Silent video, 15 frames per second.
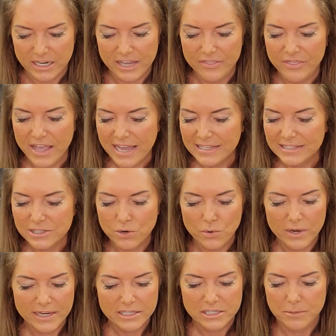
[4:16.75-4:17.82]
and that's
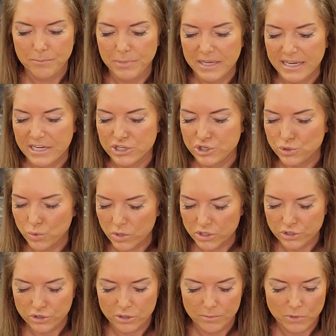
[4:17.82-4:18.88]
going to be
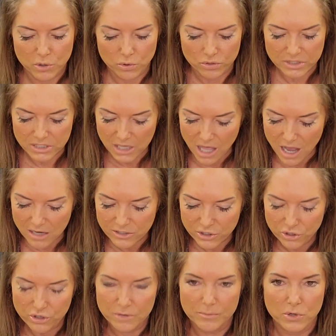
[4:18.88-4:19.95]
short-term goals,
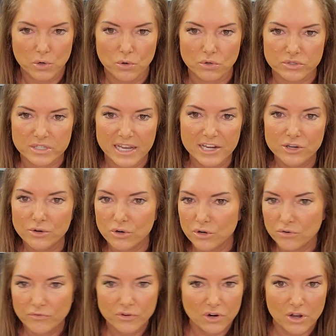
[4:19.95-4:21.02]
long-term goals, and your
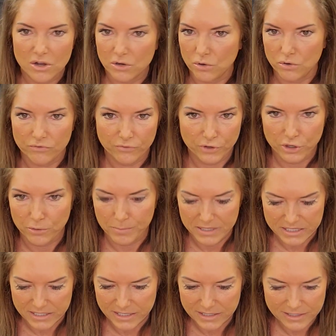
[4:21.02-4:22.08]
overall goal for your
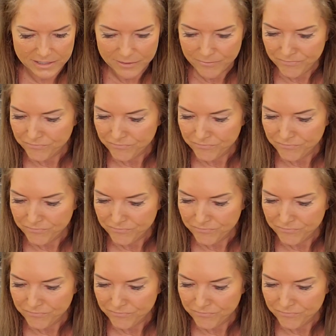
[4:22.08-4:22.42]
business.